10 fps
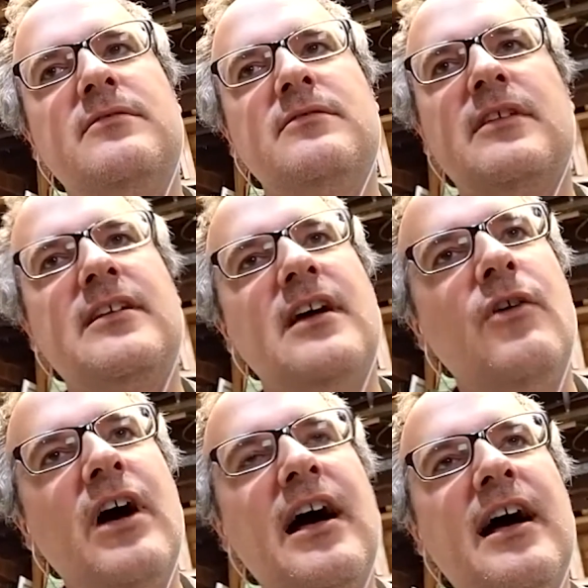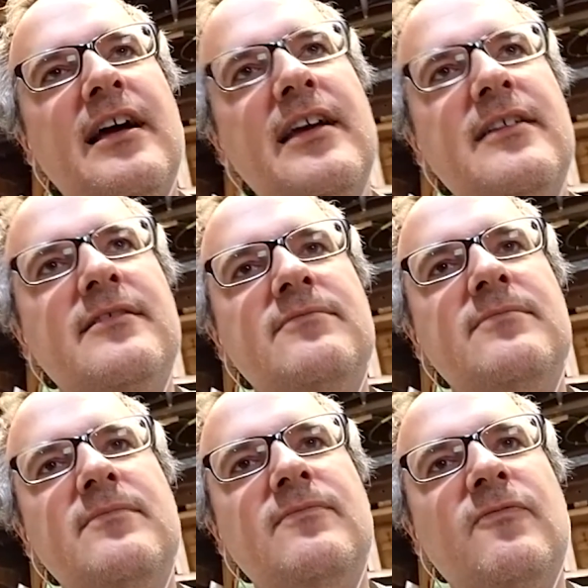like how I
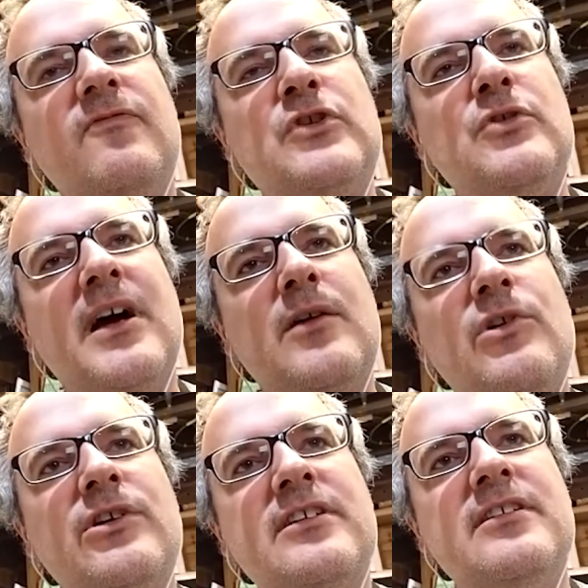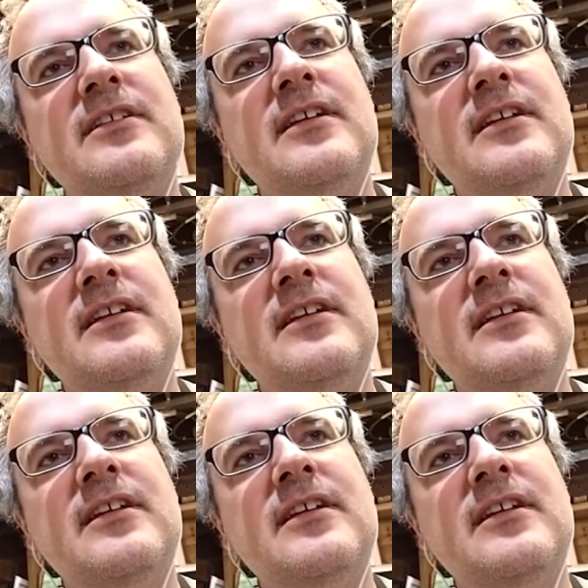view my work,